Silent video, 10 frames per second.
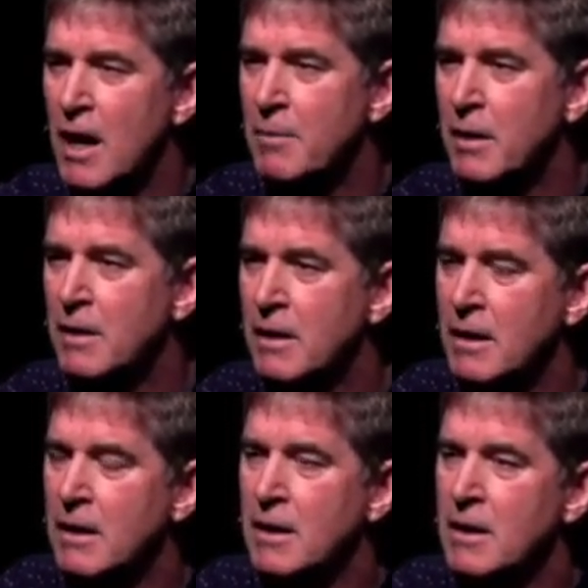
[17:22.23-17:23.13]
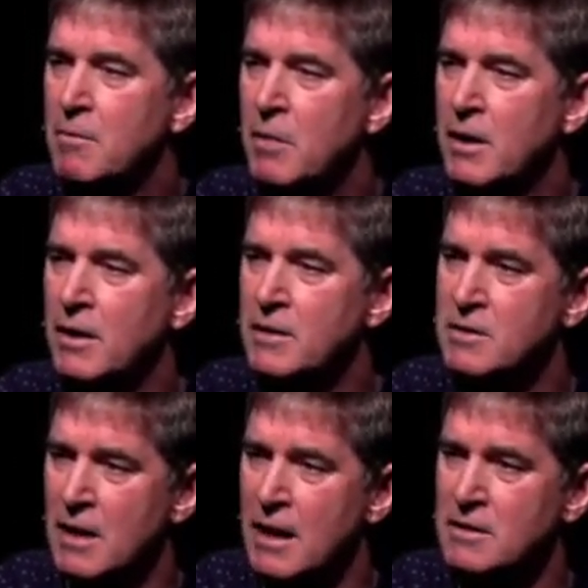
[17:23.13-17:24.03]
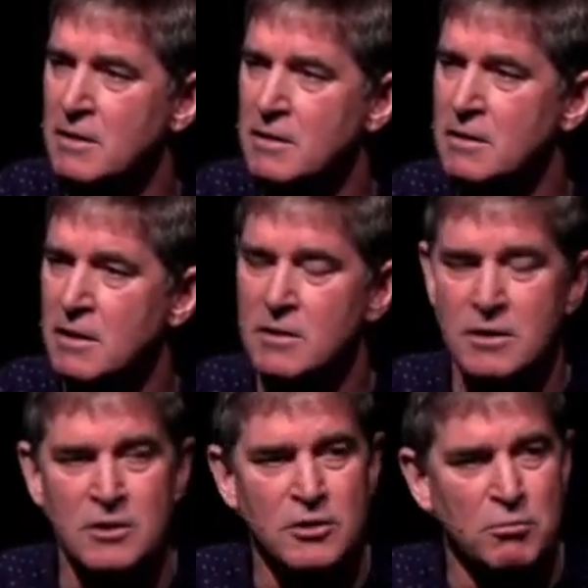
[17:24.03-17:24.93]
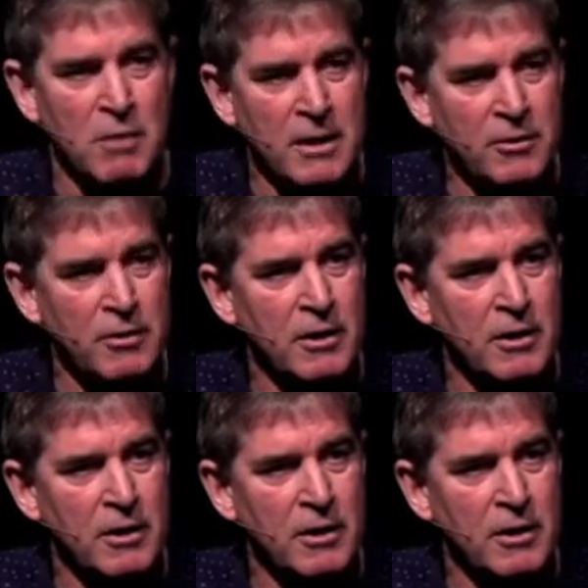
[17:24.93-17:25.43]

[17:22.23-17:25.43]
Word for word: but in essence, it's the surrendering of your life